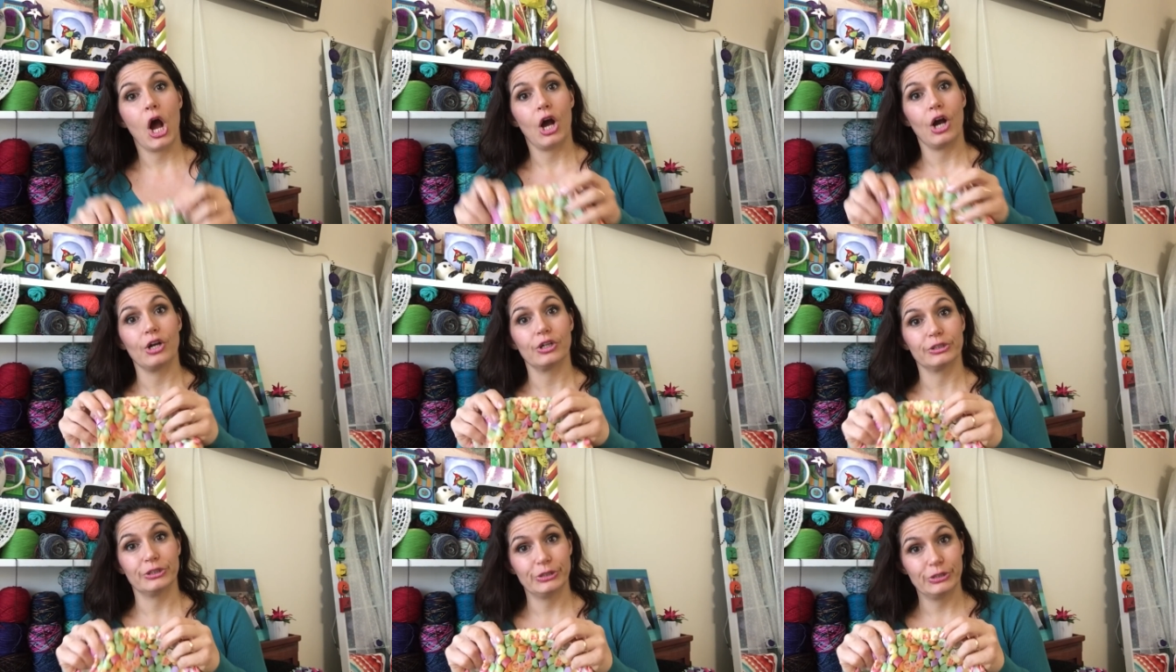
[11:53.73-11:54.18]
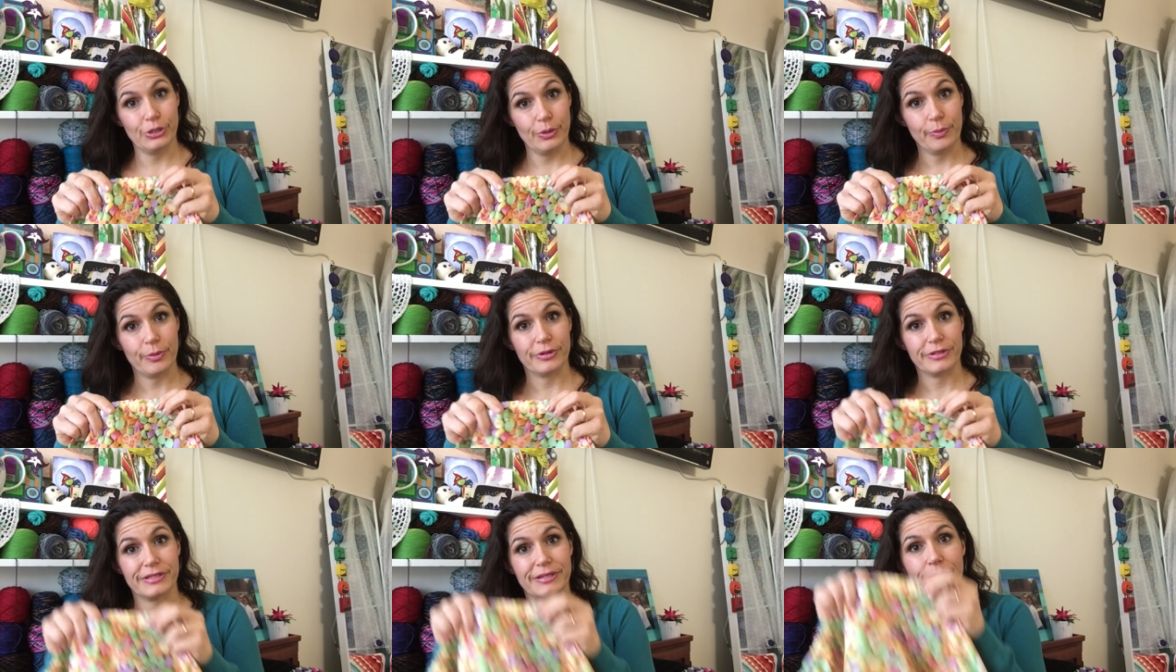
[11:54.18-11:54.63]
are
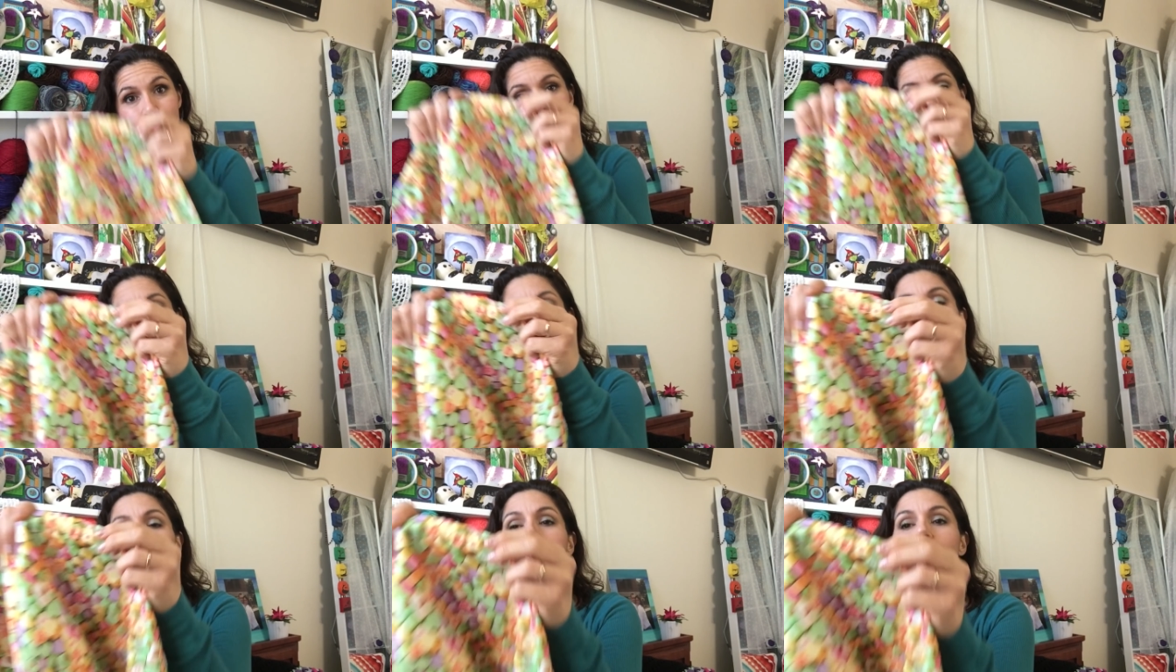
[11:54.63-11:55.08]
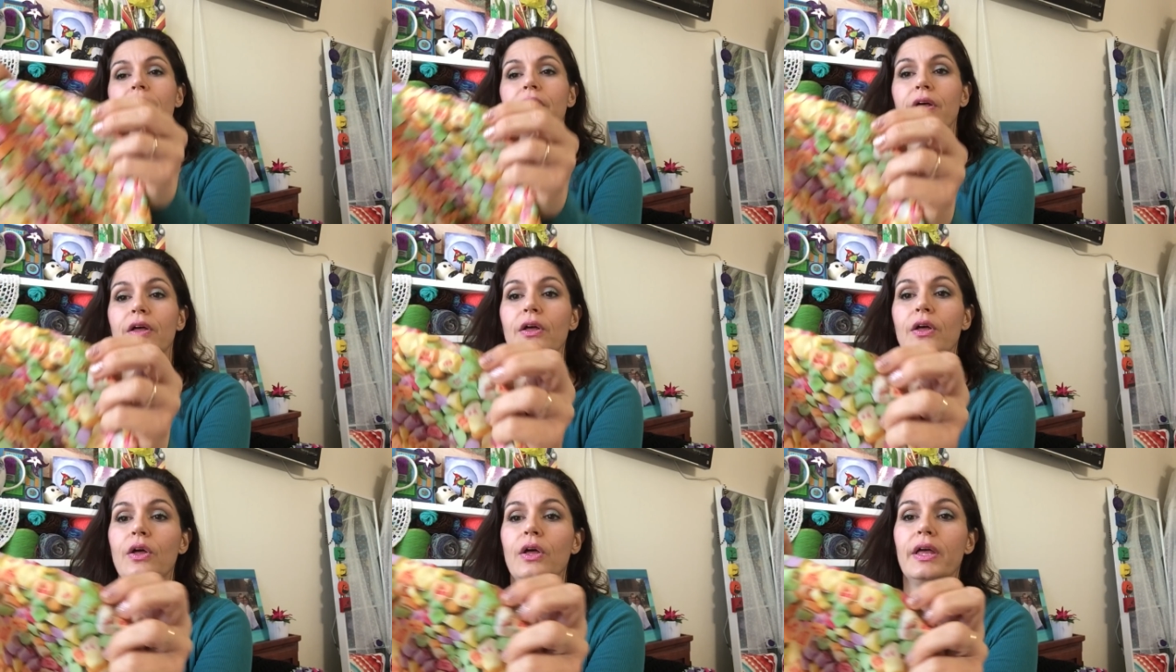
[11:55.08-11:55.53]
super simple
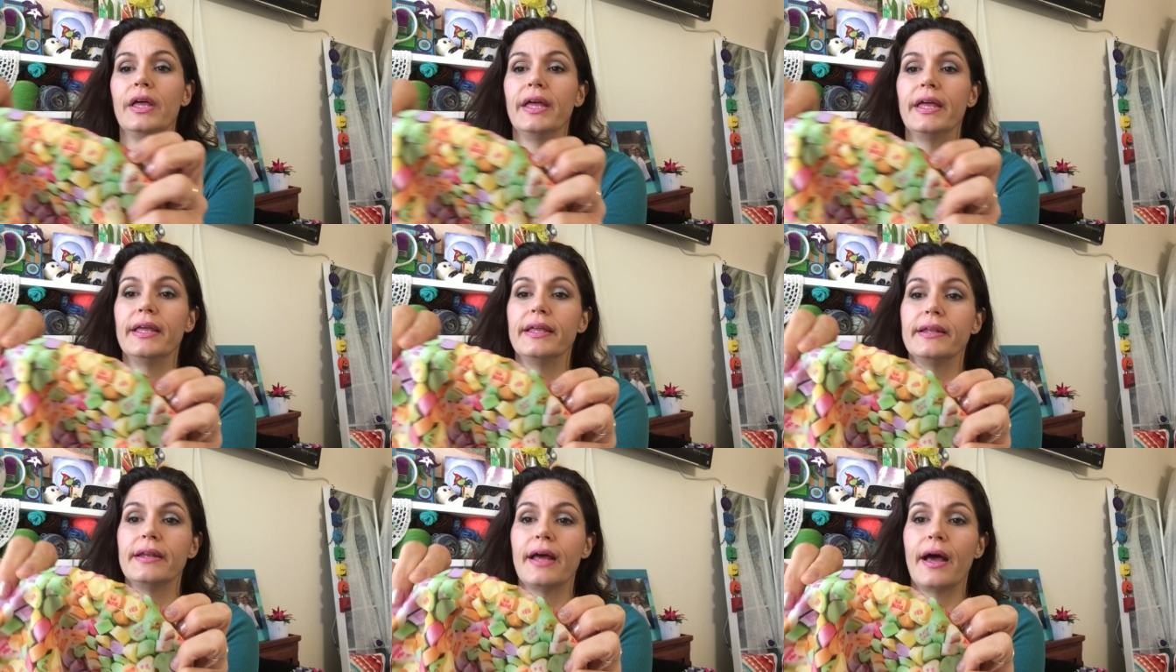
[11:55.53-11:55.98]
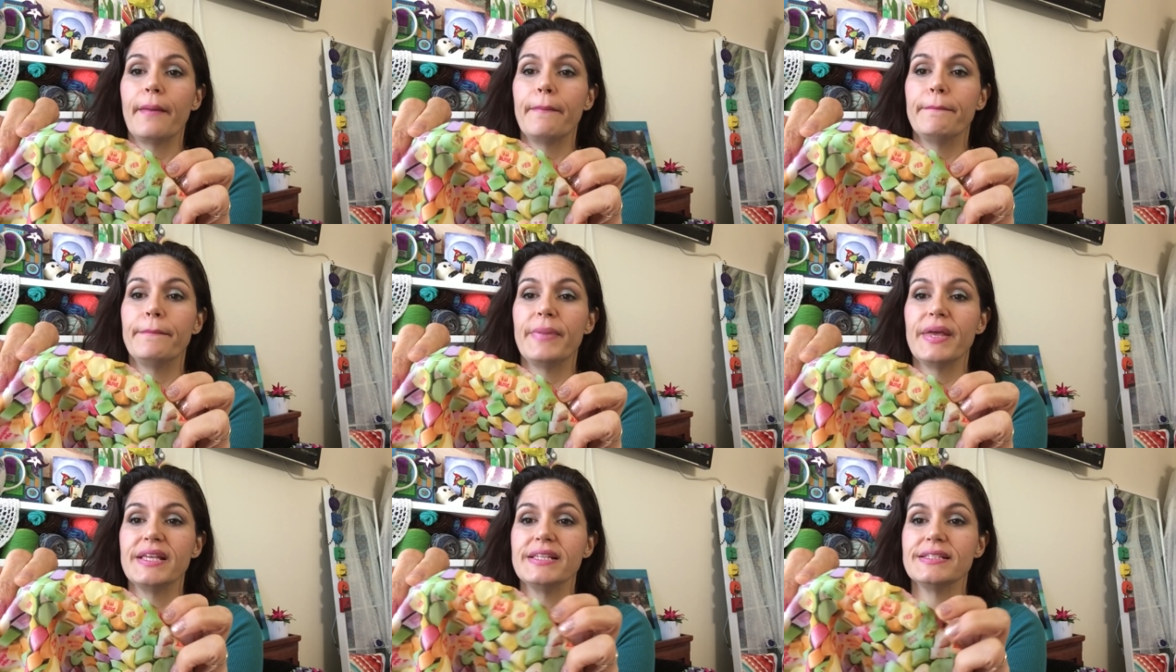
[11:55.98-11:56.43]
in a
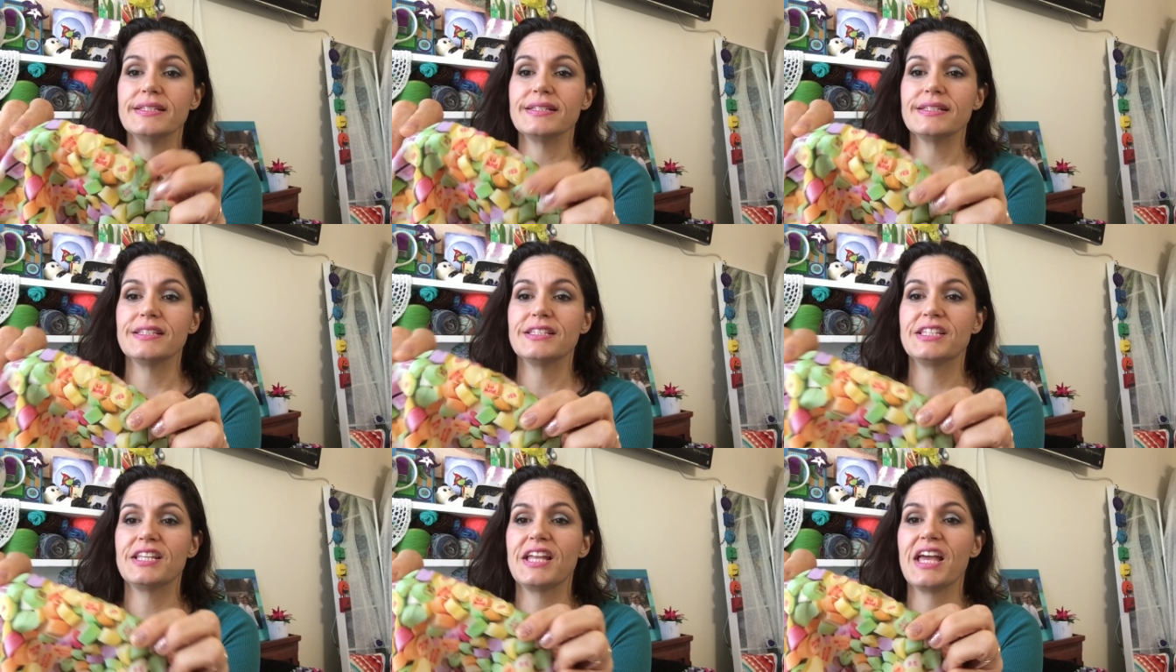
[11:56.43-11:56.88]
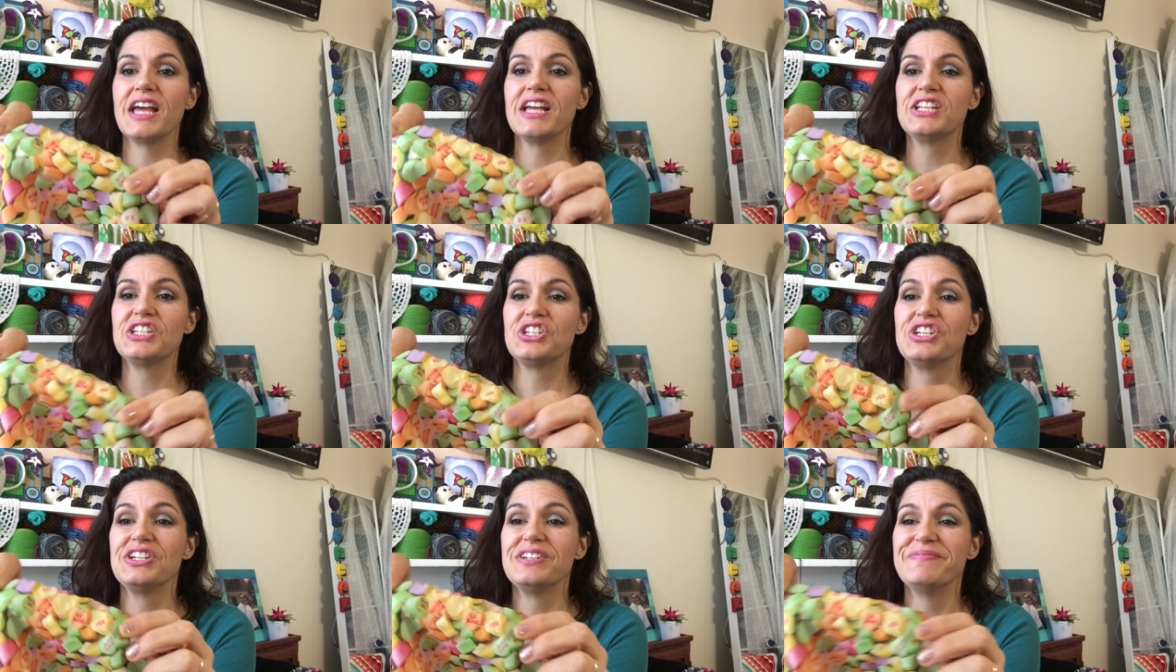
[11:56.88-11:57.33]
basted
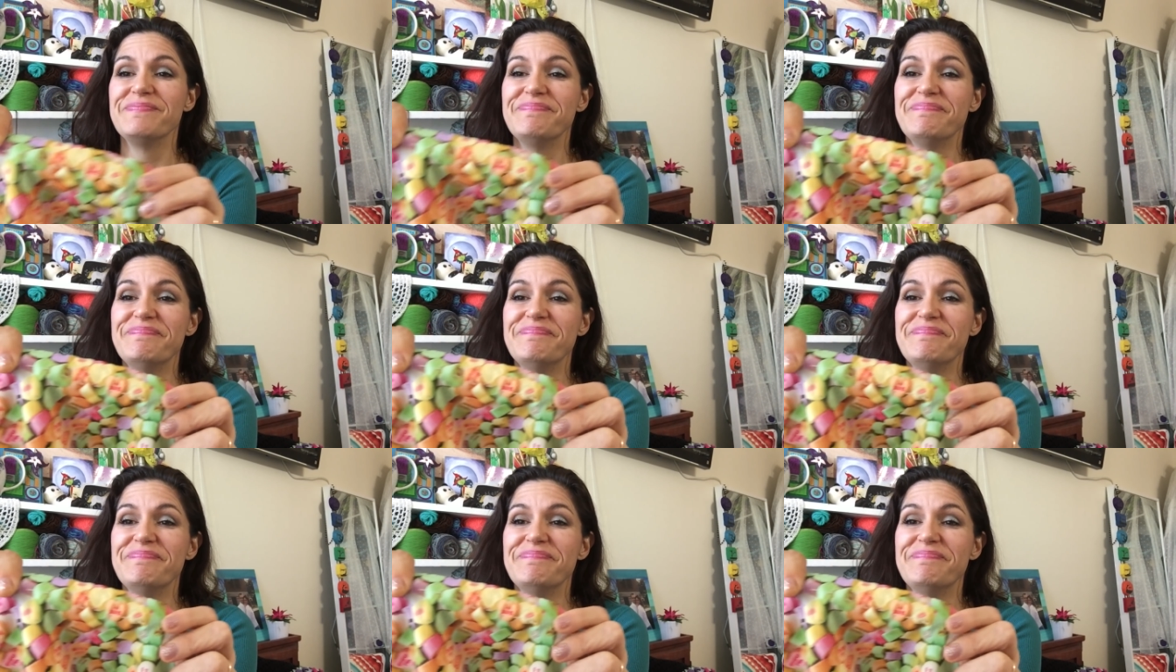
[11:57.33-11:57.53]
stitch.